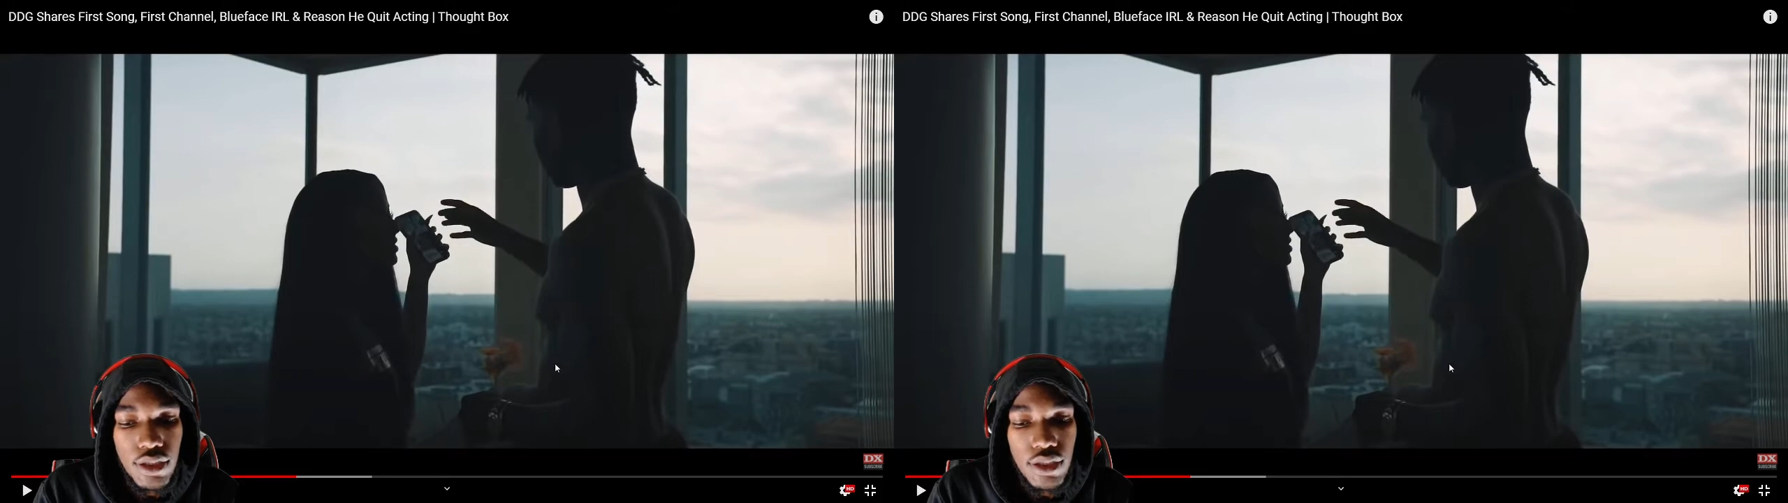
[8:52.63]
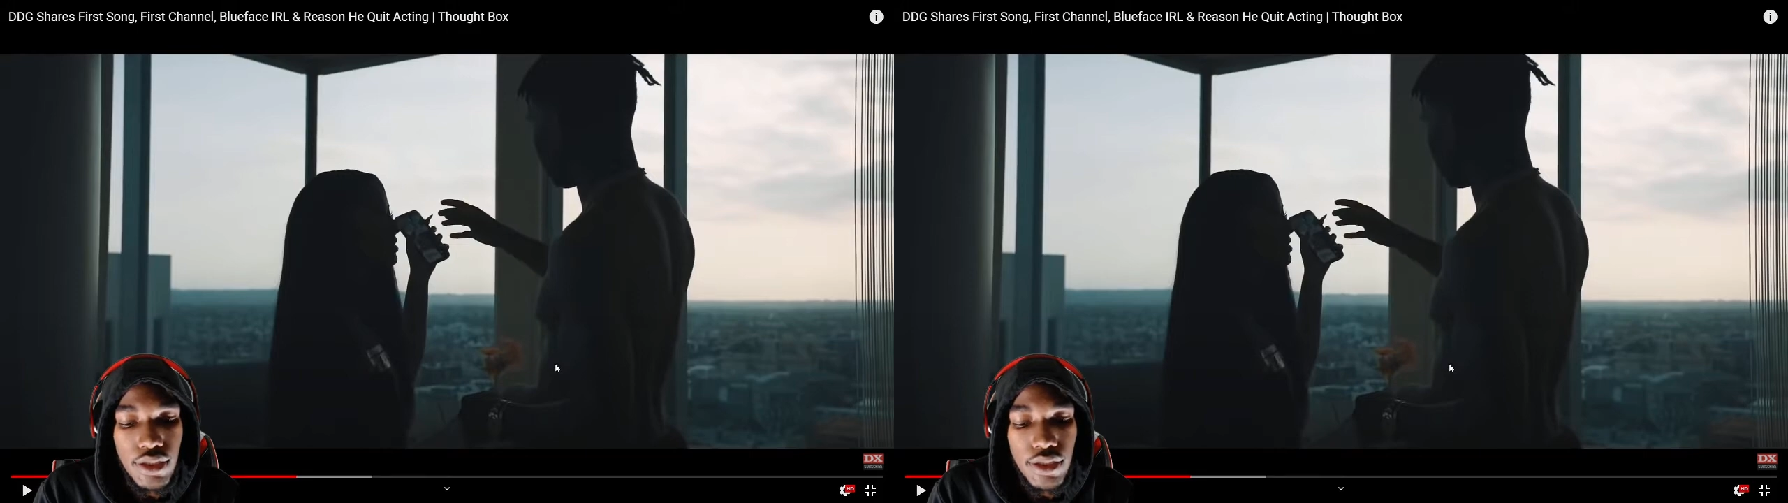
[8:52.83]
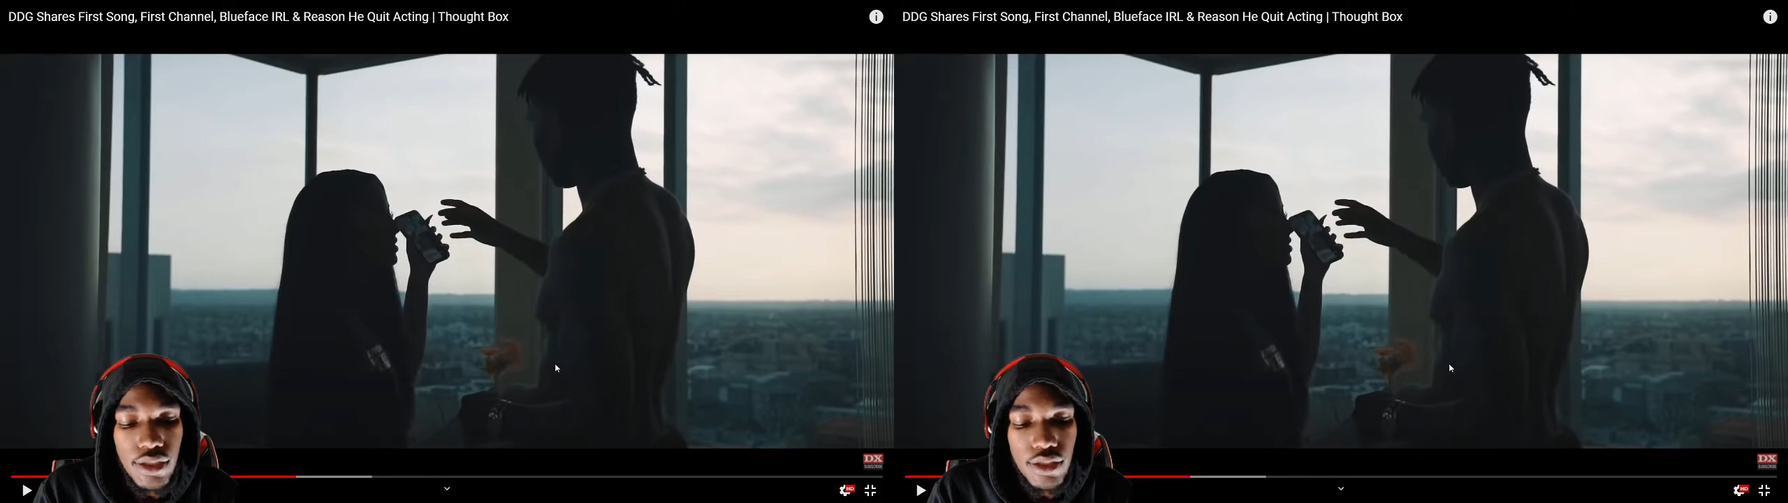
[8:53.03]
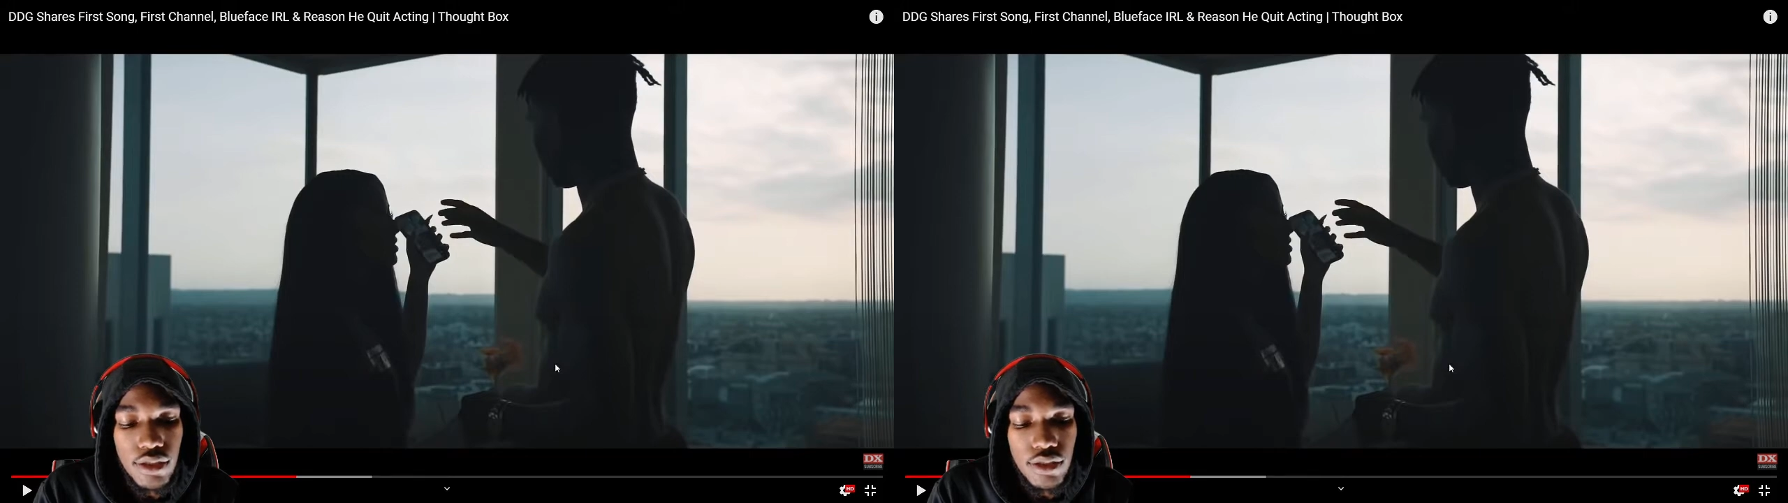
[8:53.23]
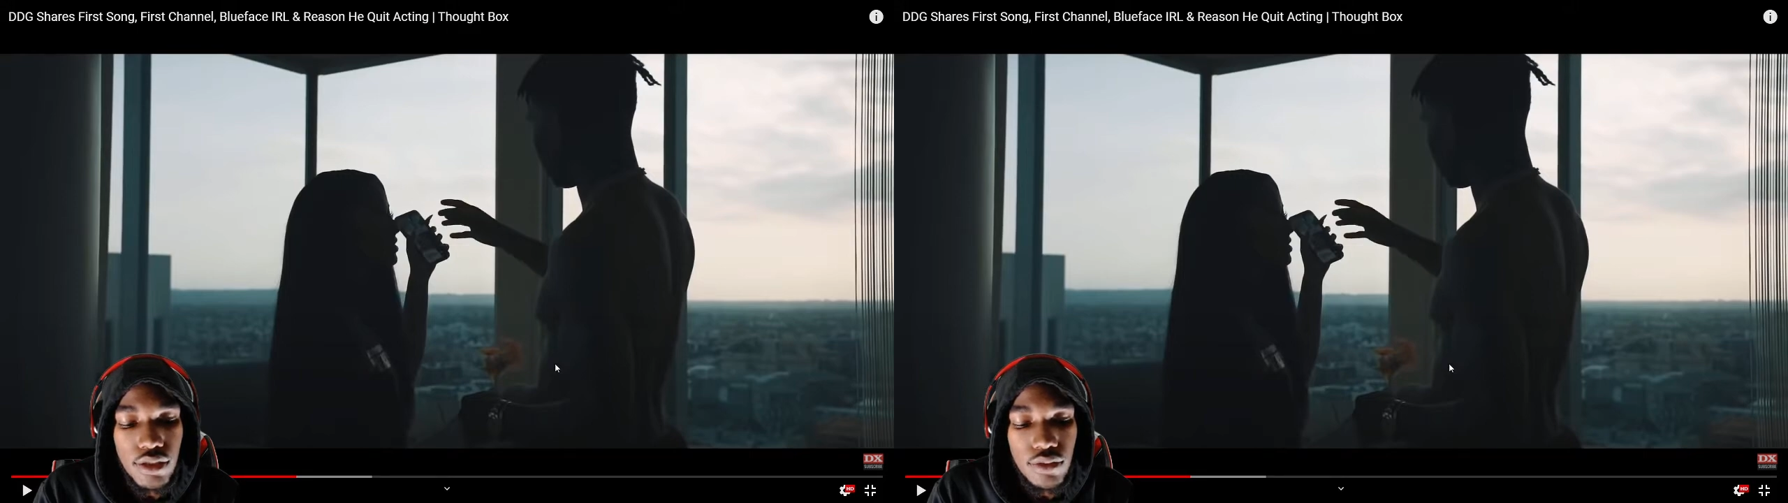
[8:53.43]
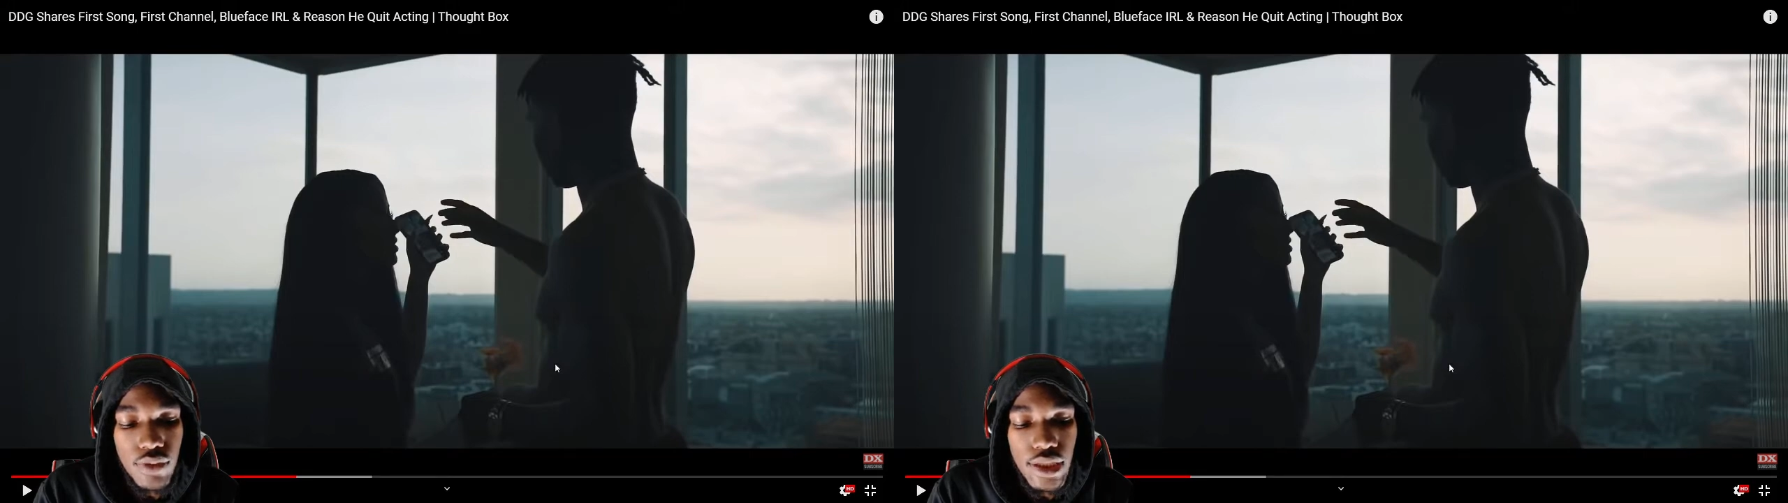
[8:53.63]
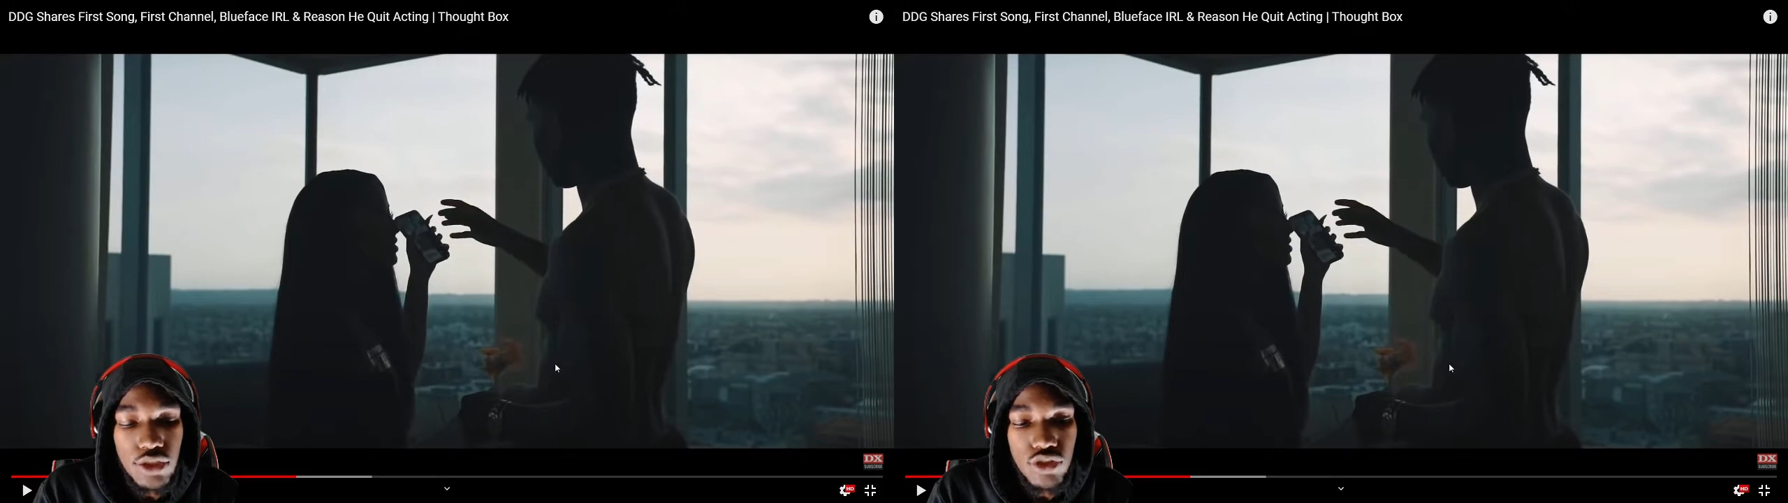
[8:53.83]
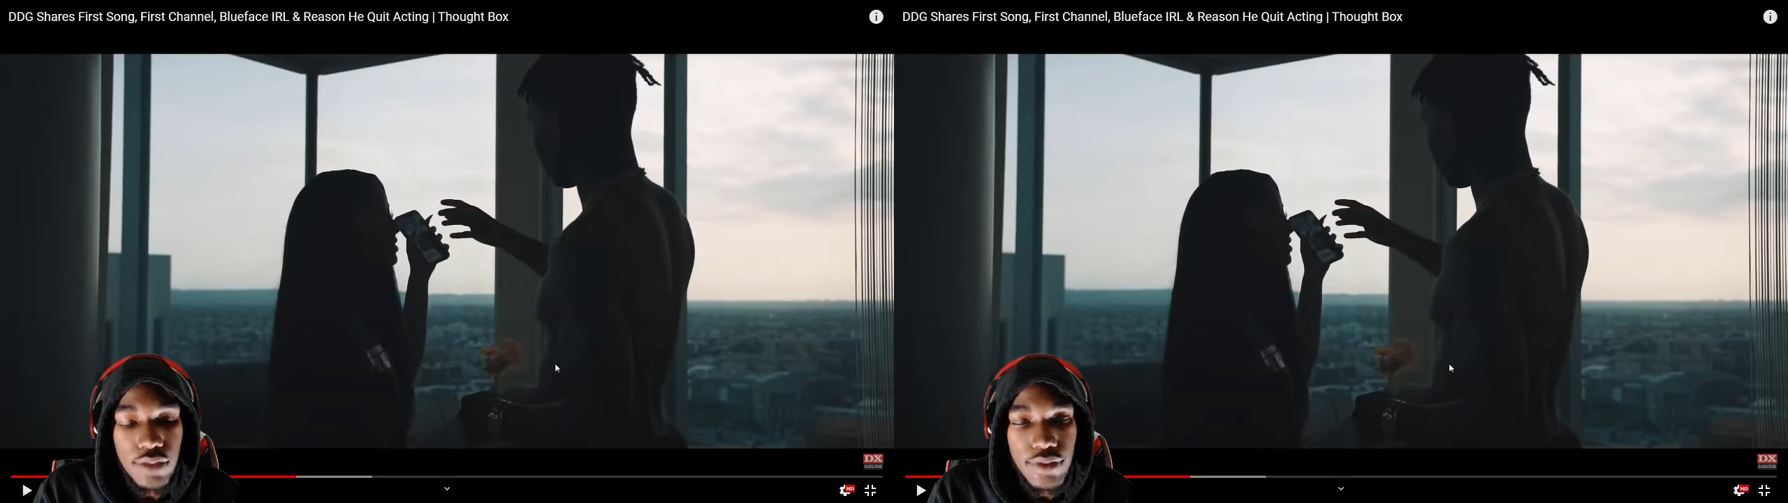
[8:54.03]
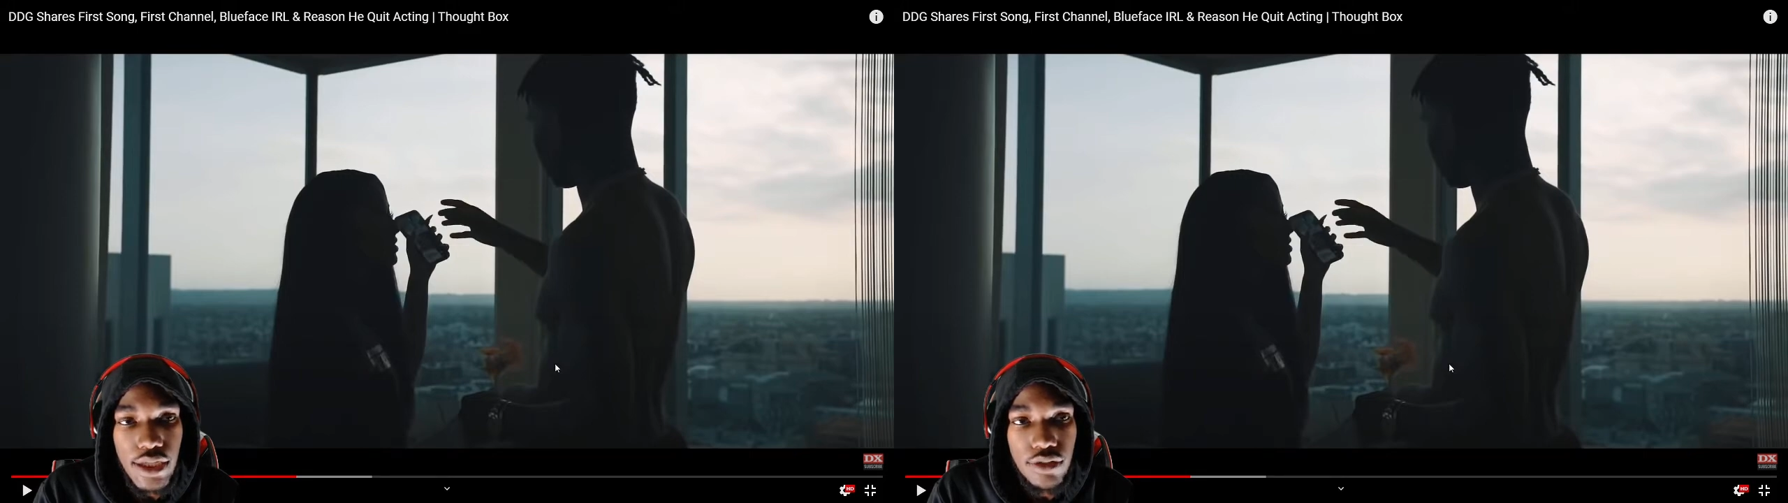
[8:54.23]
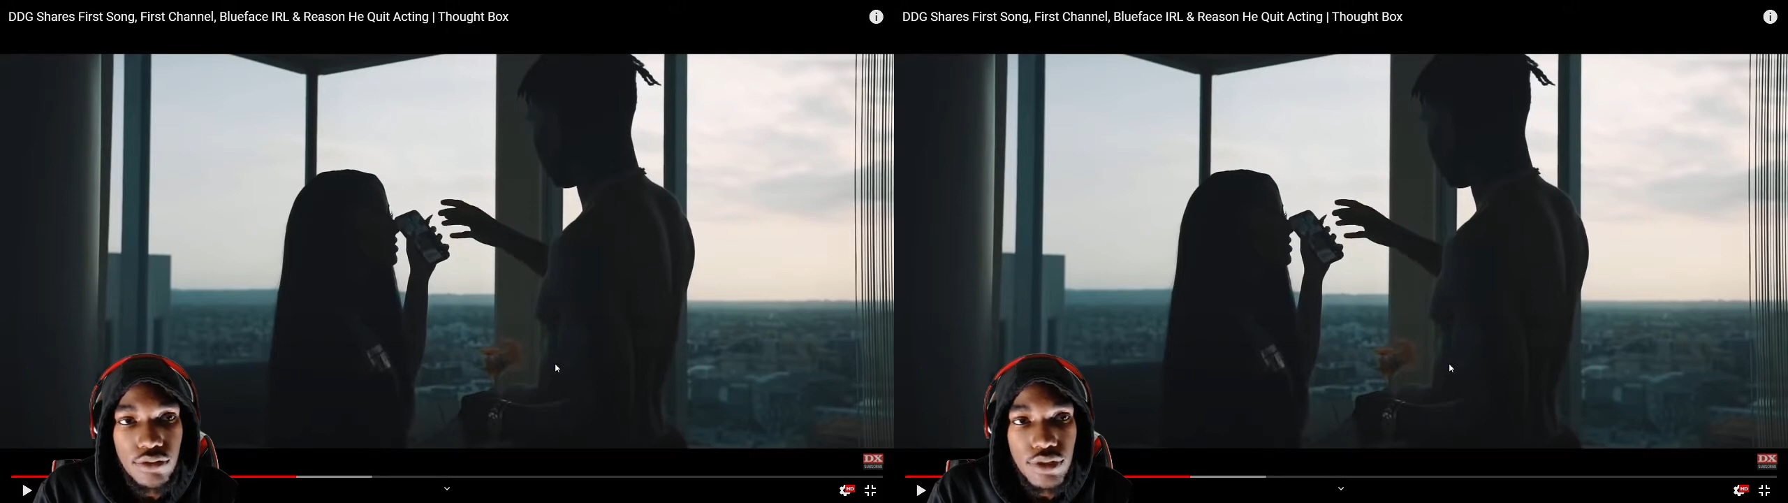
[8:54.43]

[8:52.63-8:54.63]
And uh, when he dropped out,